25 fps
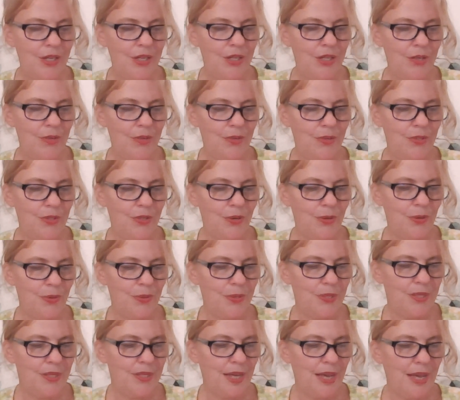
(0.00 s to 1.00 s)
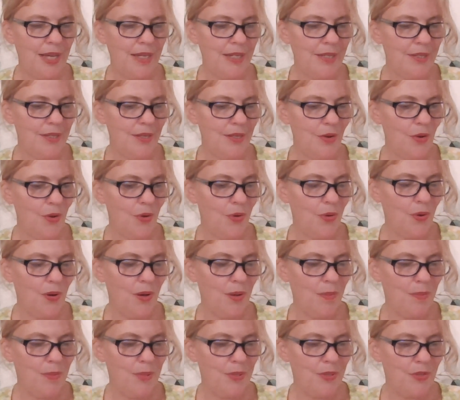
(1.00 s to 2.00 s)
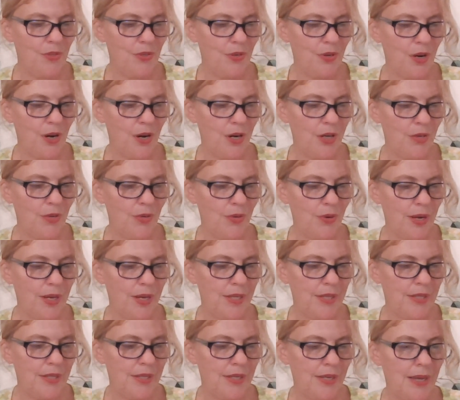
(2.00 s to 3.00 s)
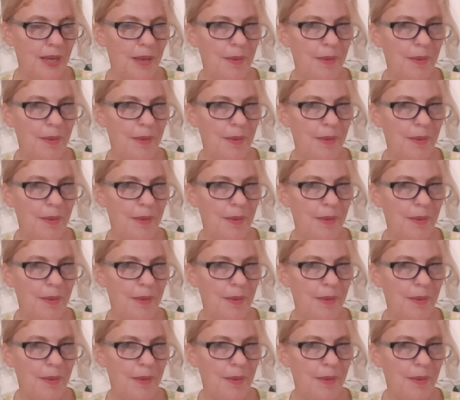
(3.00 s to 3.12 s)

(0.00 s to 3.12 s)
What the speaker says: You don't say so, Mr. Hartright.